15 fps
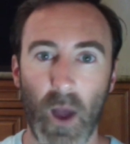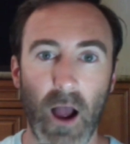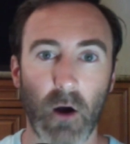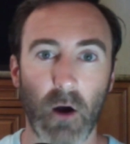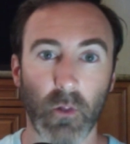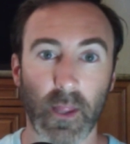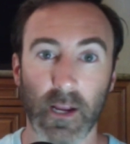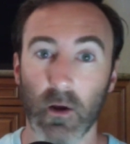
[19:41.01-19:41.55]

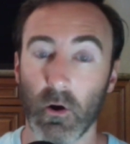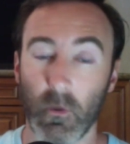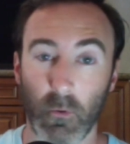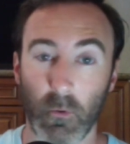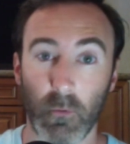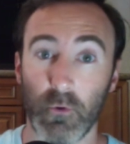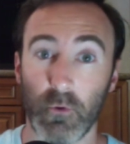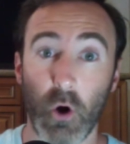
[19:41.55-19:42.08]
wow, like
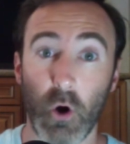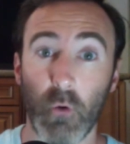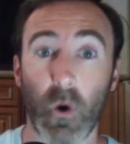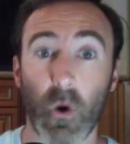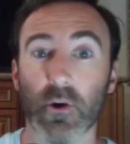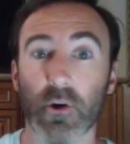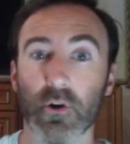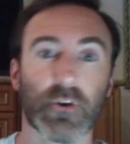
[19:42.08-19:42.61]
no
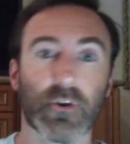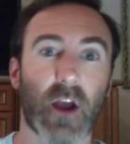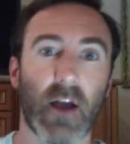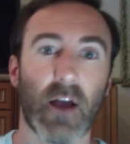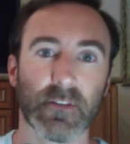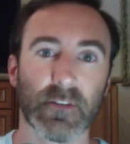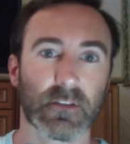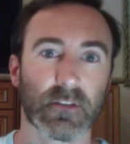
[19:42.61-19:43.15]
wonder
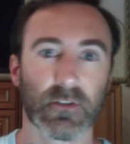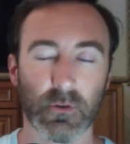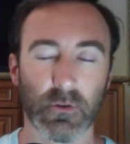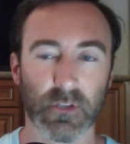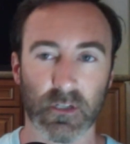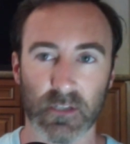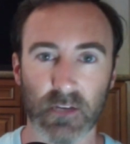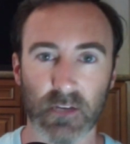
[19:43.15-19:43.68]
Travis is so
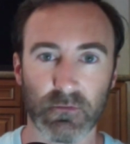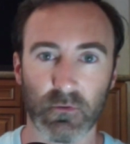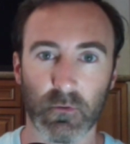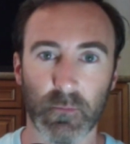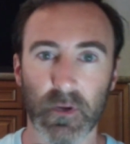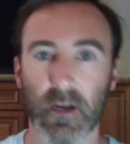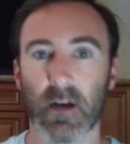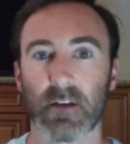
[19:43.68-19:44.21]

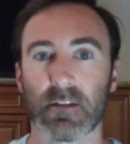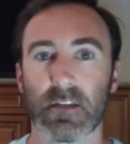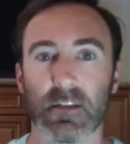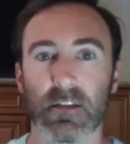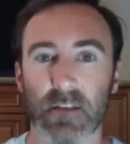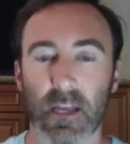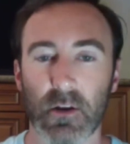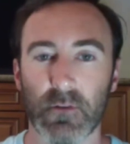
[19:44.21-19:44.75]
successful because
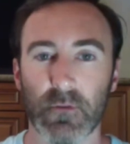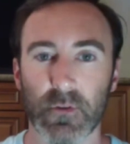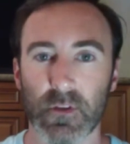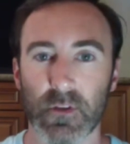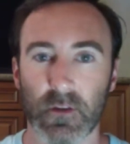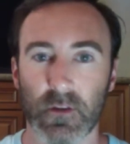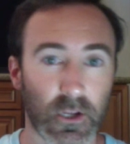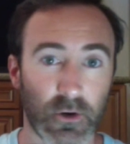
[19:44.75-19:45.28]
he's
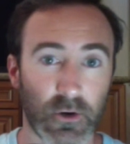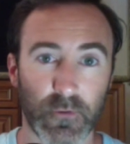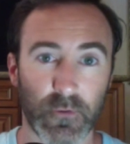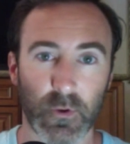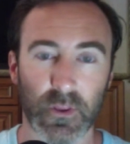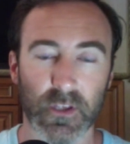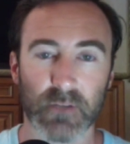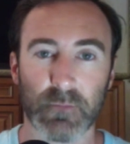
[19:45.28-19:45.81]

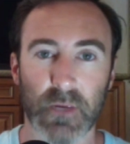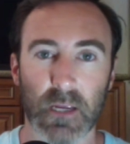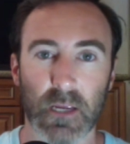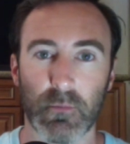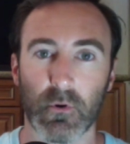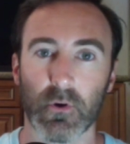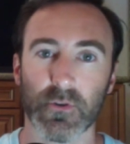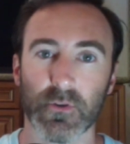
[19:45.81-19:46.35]
interviewing these
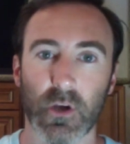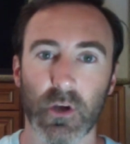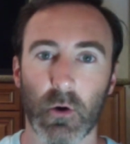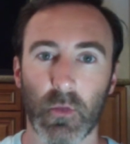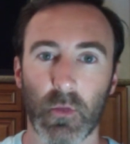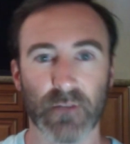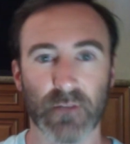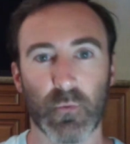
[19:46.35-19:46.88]
people.
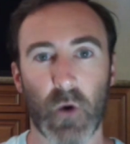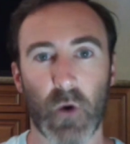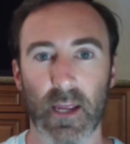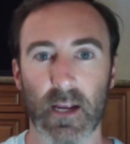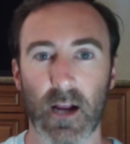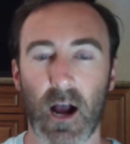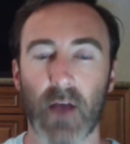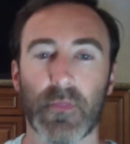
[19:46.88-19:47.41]
So that's why
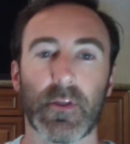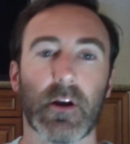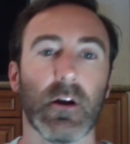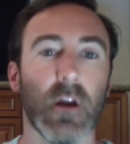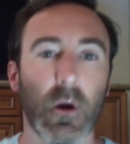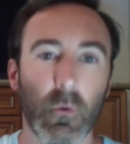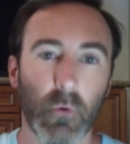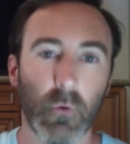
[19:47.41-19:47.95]
he got
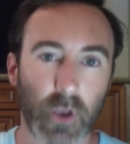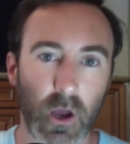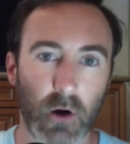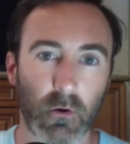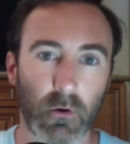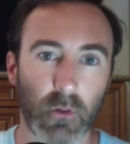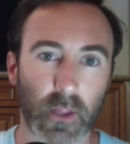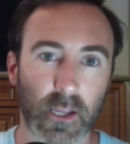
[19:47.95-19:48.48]
there. Well,
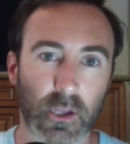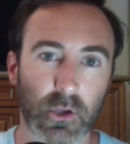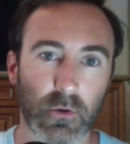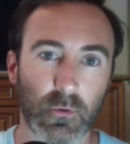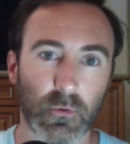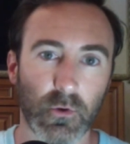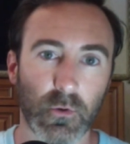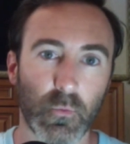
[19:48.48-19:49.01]
no, like
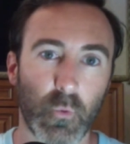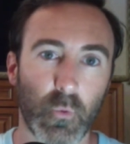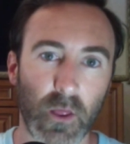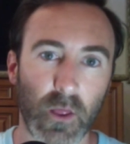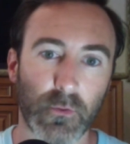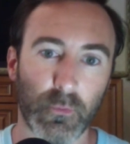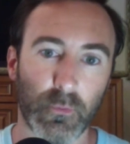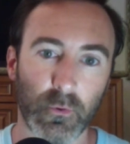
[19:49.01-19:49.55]
you
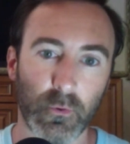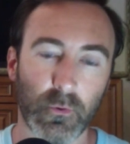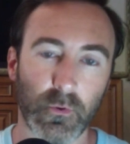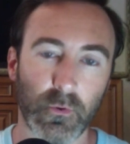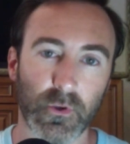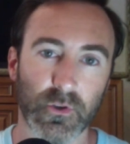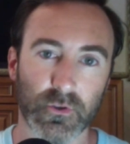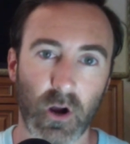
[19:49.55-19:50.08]
went
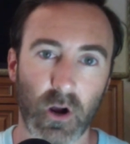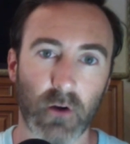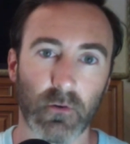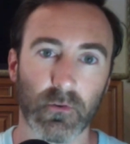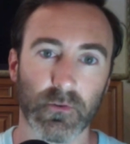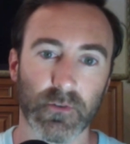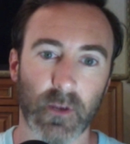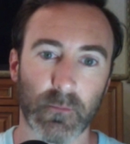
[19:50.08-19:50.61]
through the
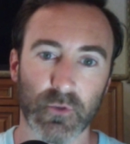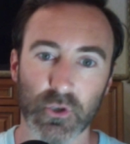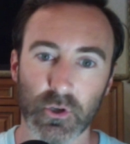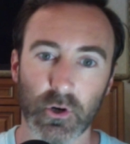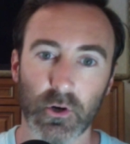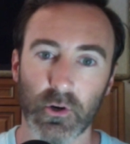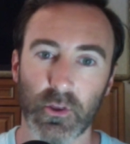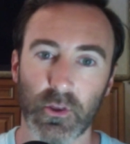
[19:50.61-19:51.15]
struggles. I'm
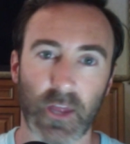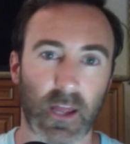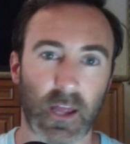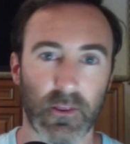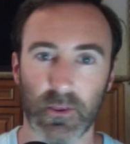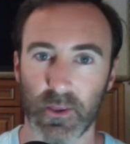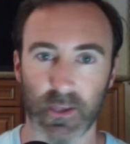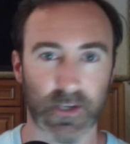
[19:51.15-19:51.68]
sure
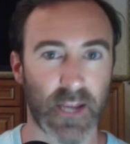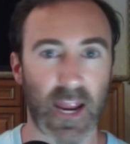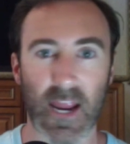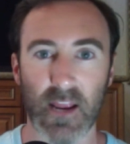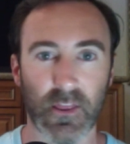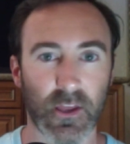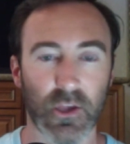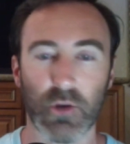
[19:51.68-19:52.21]
that the
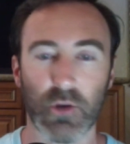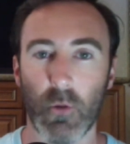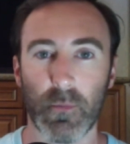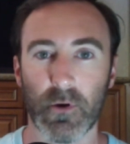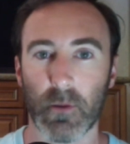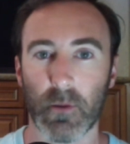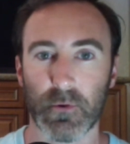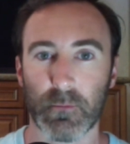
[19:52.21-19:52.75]
day that you
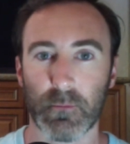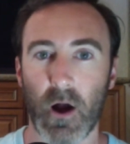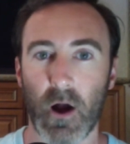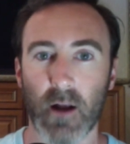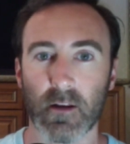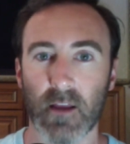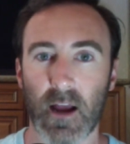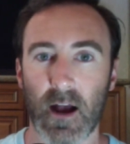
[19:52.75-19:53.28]
opened up your
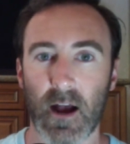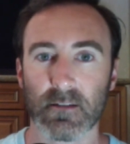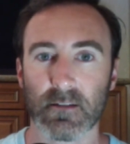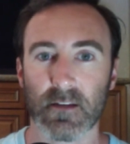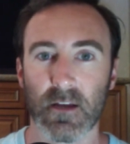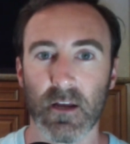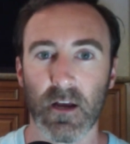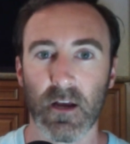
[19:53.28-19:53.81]

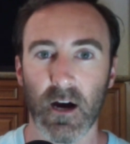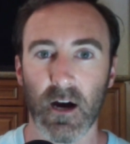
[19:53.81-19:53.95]
podcast,